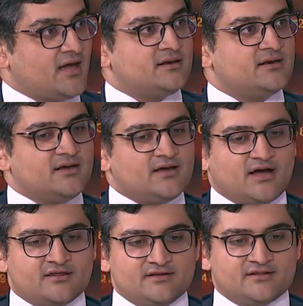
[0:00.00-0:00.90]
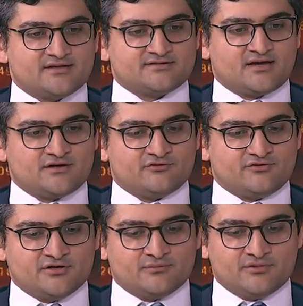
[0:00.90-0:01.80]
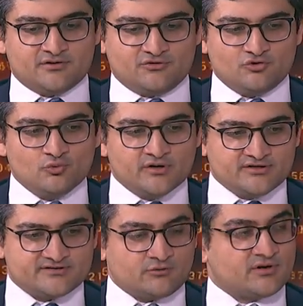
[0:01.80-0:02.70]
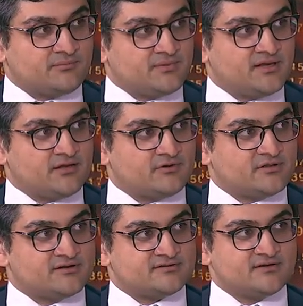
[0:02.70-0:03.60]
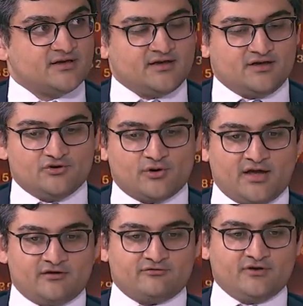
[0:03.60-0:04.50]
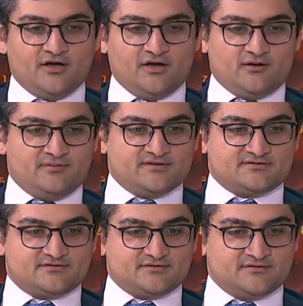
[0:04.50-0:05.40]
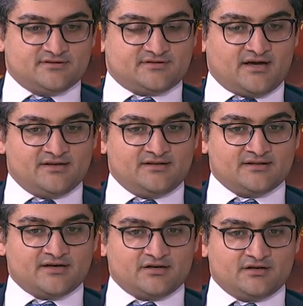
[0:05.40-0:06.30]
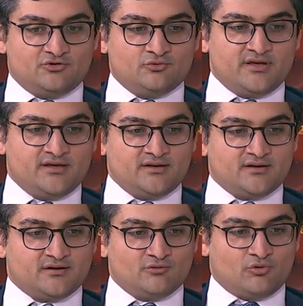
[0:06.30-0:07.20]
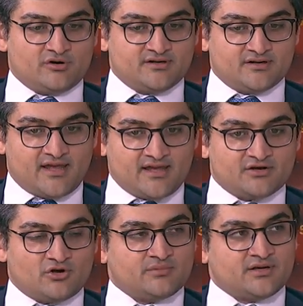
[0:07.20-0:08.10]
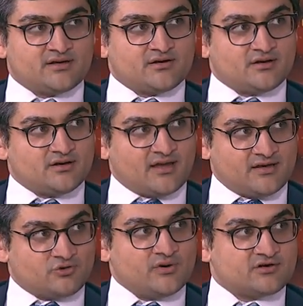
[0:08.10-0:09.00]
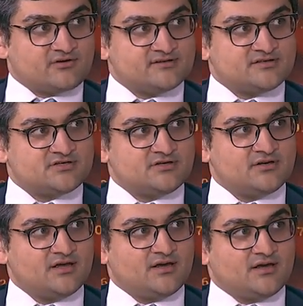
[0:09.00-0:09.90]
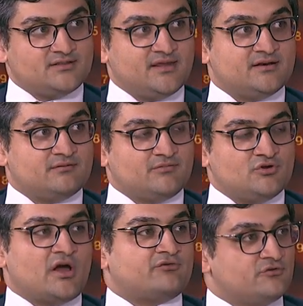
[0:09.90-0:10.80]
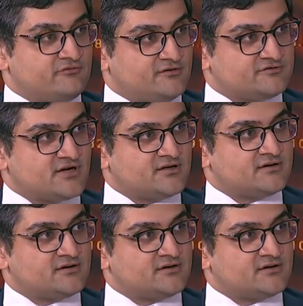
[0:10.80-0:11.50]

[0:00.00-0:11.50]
And I think that's kind of the two worlds that we're competing with, is you have this idea that do we want an economic and quick transition, then you have to involve China.